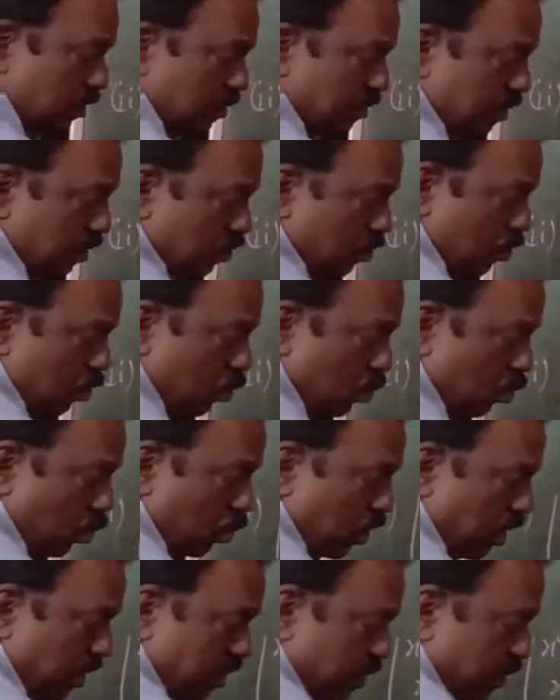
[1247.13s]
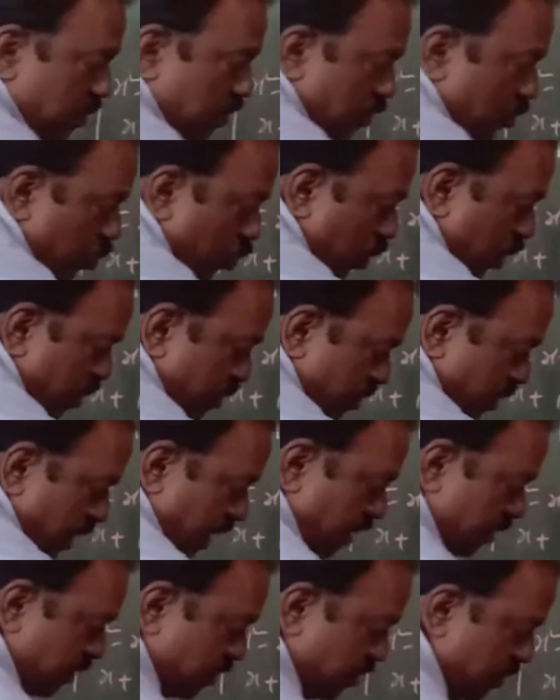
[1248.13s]
this is 2x
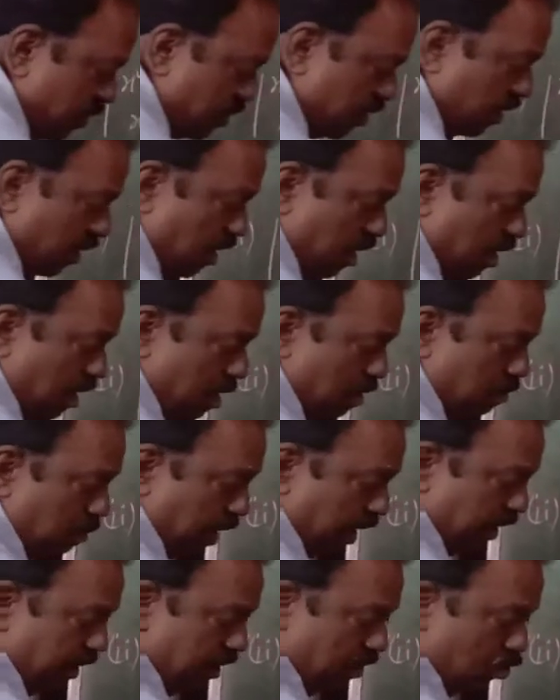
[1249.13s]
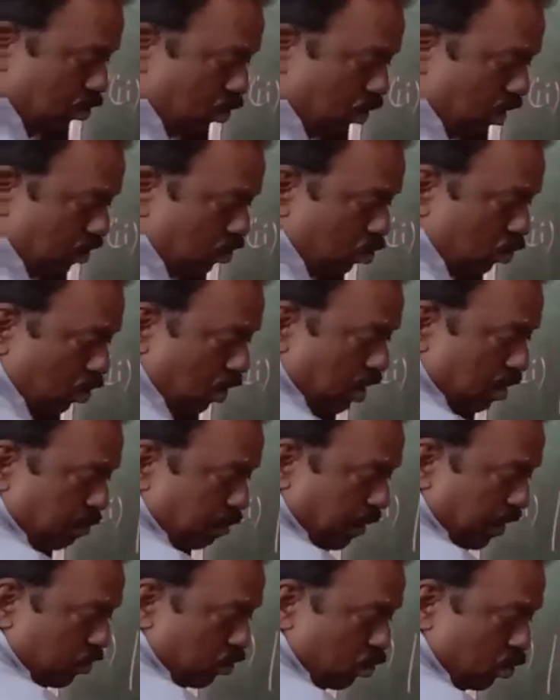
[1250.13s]
cancels, minus 2x square
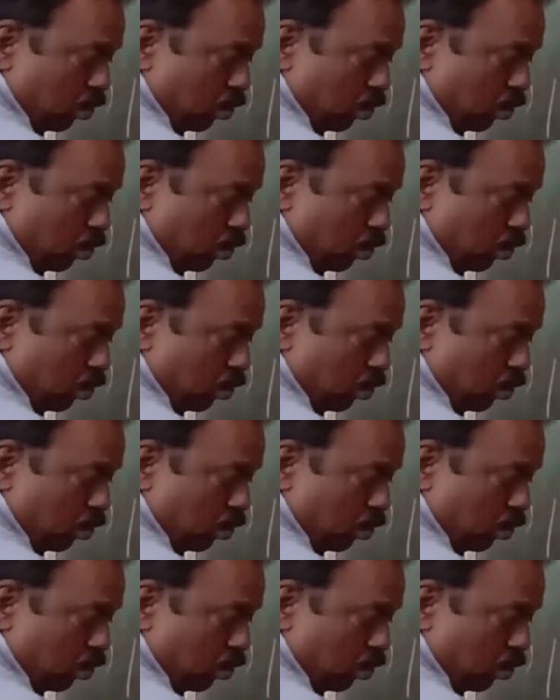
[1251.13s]
plus